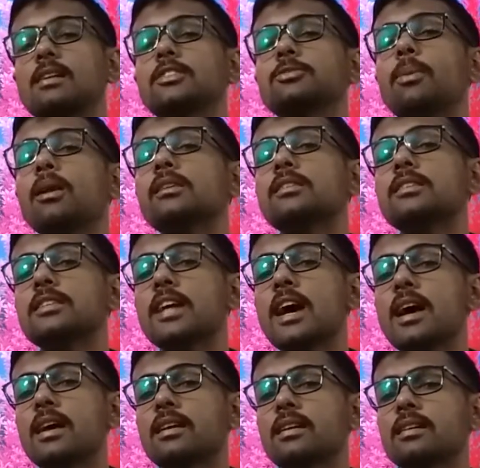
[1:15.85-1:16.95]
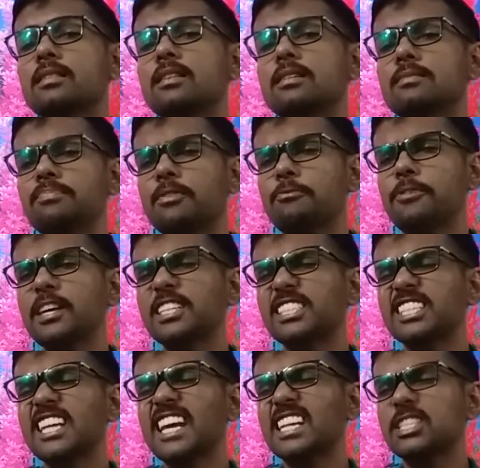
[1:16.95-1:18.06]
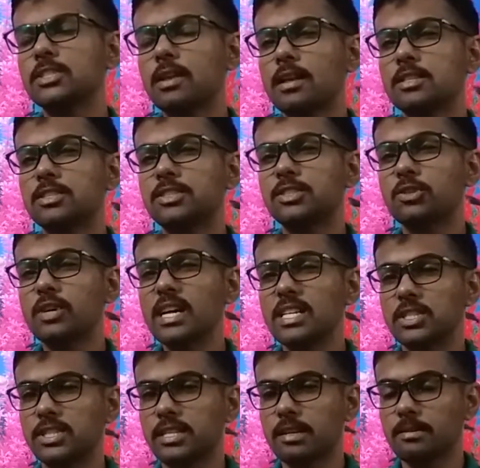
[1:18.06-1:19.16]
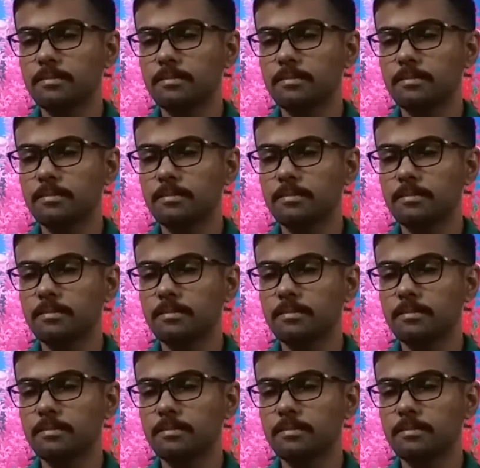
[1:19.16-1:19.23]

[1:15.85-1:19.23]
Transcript: smaller the tank, the fish gets stressed.